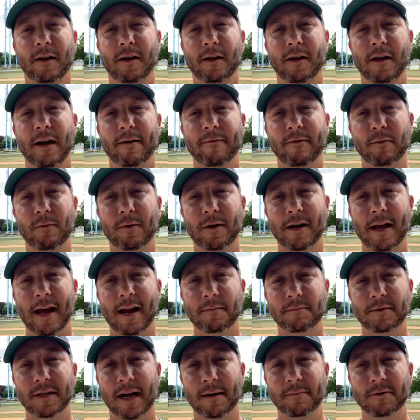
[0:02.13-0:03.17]
Hey everyone,
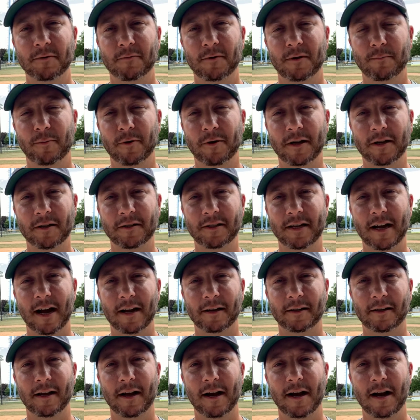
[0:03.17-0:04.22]
Adam Thompson with
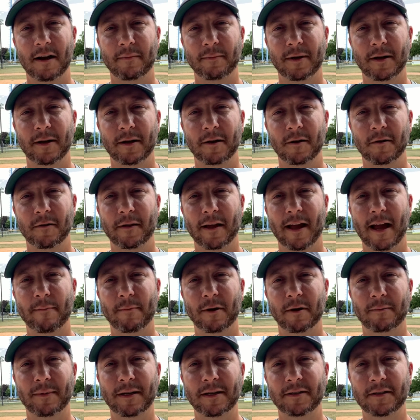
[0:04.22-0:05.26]
Bookies.com here. The
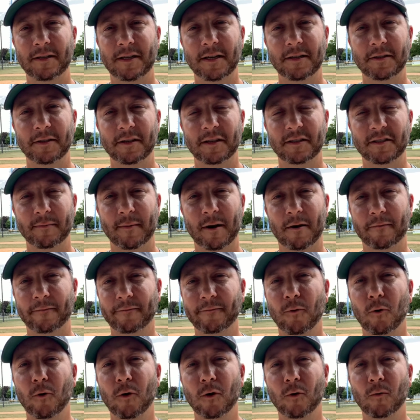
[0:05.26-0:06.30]
MLB season is about
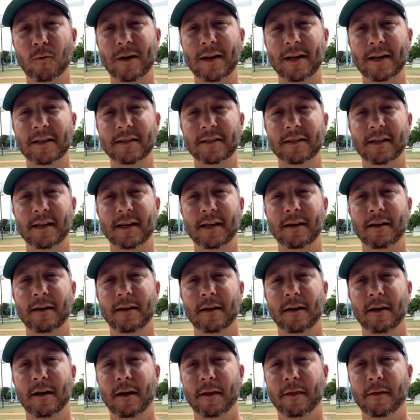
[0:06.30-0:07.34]
four weeks in.
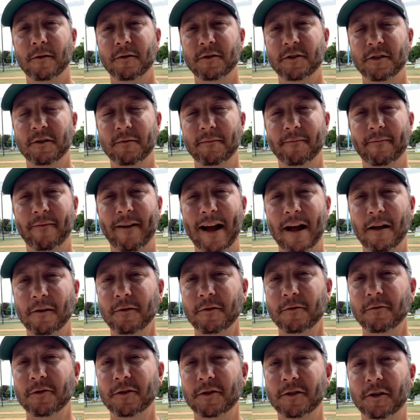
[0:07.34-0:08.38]
There's some
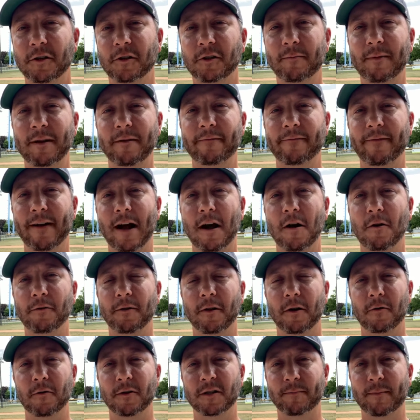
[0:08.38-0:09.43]
value still to be found
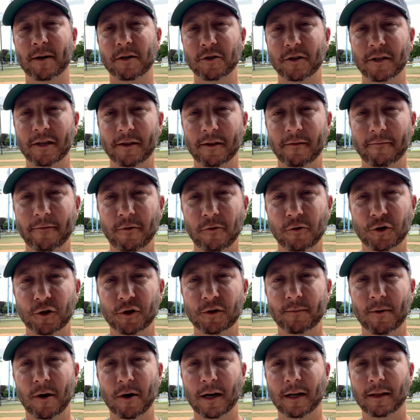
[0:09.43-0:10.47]
though, especially on the
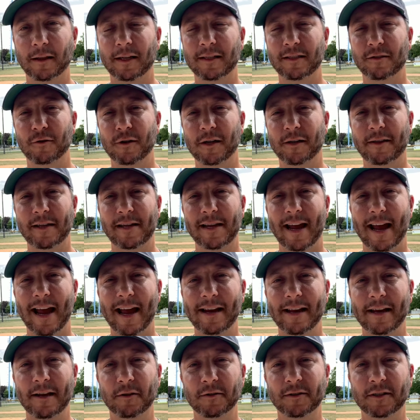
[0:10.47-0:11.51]
futures market. Let's look at the
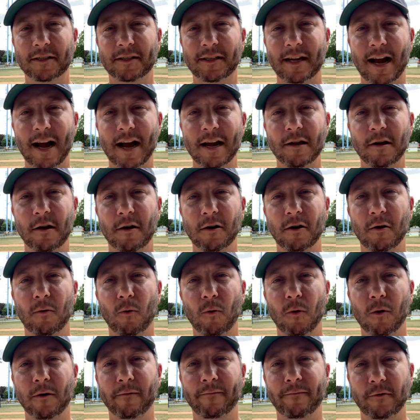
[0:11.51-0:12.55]
NL Cy Young
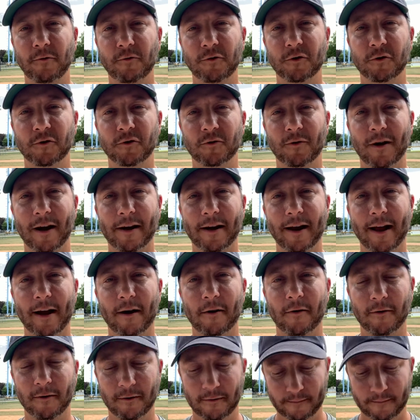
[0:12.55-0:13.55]
Award futures right now.